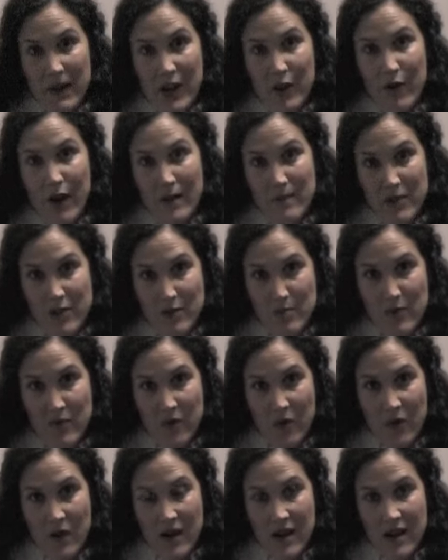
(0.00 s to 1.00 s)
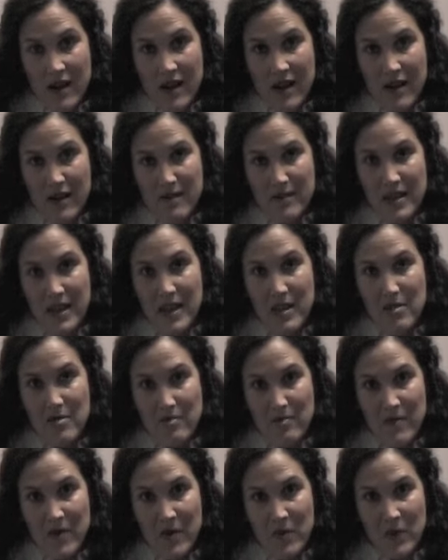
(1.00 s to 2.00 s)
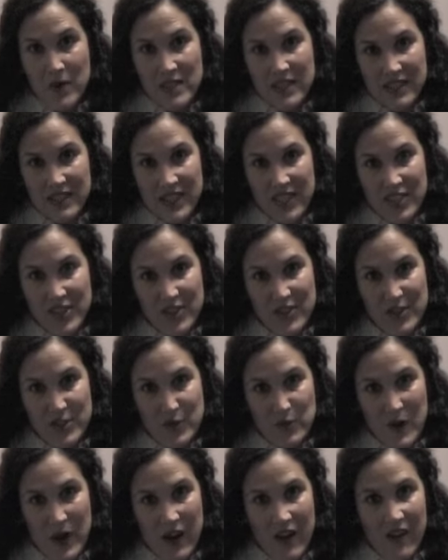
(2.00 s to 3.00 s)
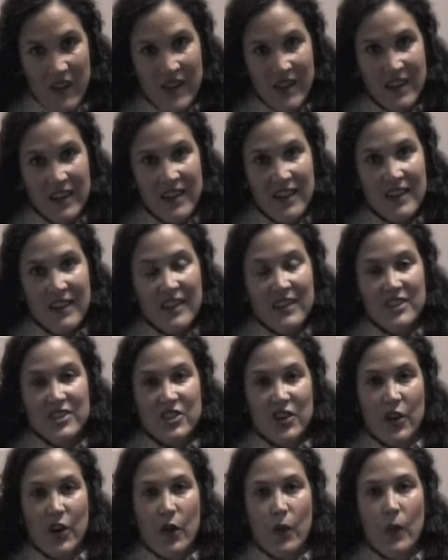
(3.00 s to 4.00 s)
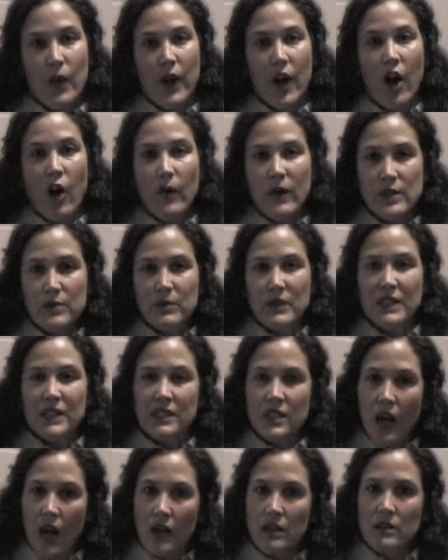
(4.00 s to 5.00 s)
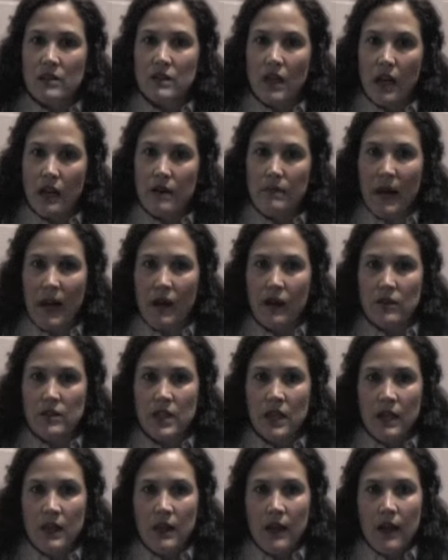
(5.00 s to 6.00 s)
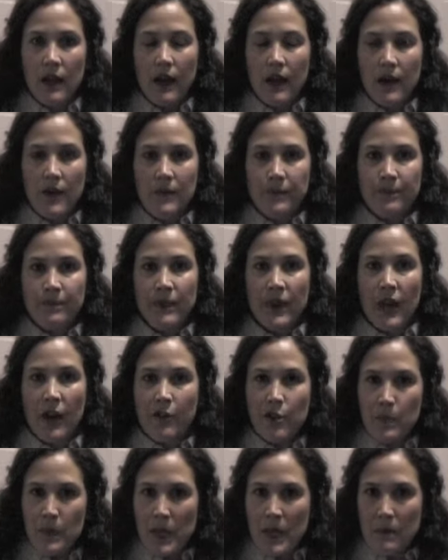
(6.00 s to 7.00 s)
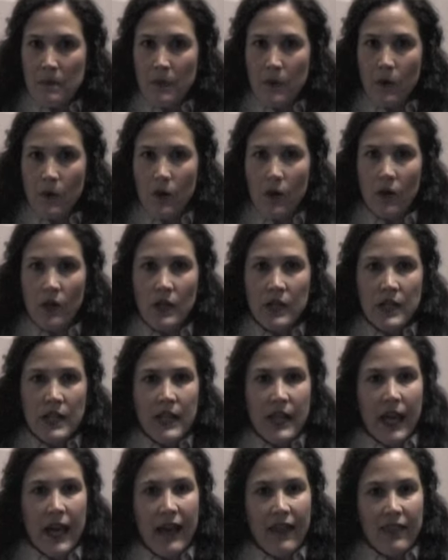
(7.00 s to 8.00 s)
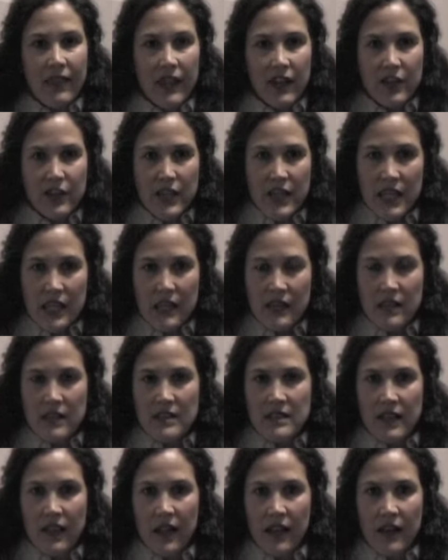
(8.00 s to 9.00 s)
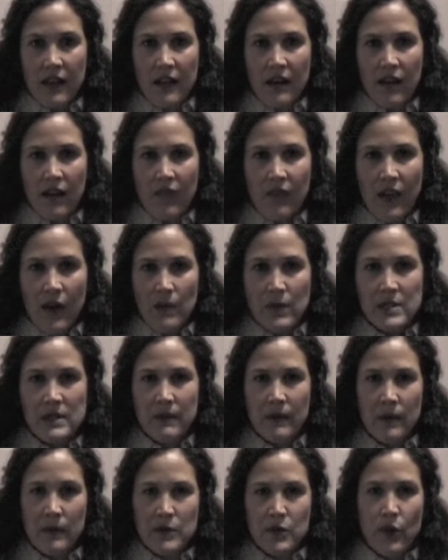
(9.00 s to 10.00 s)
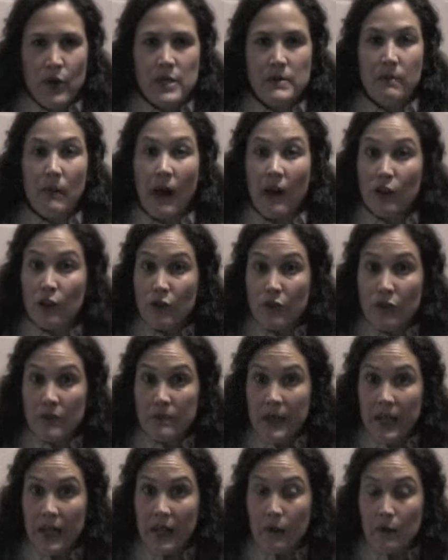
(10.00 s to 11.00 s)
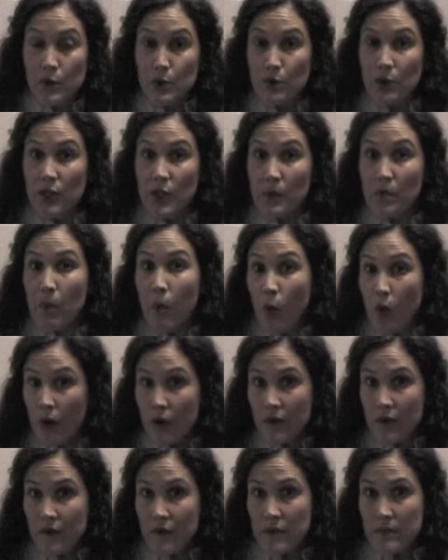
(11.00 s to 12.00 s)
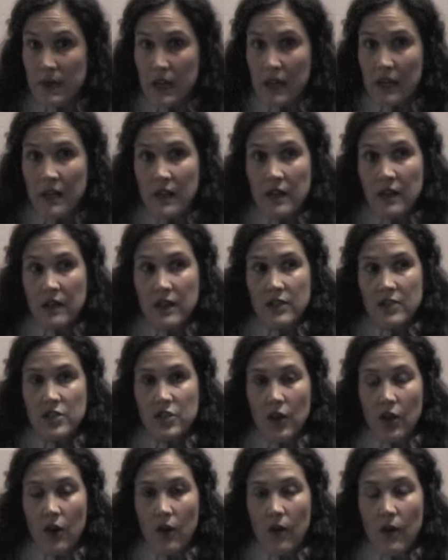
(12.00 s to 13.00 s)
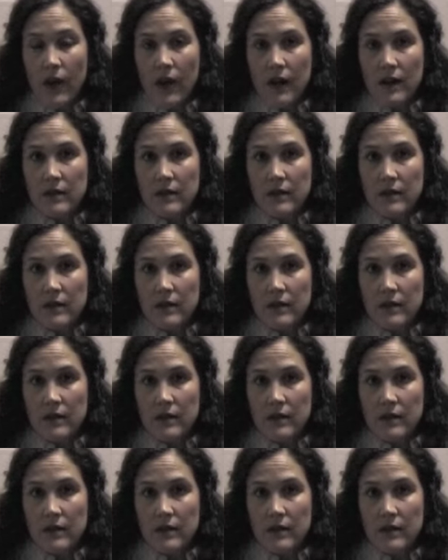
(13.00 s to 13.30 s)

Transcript: my grandmother before him was a teacher as well. So we always really talked a lot about other people and their needs, and that was something that was always modeled for me. It was really important for me. So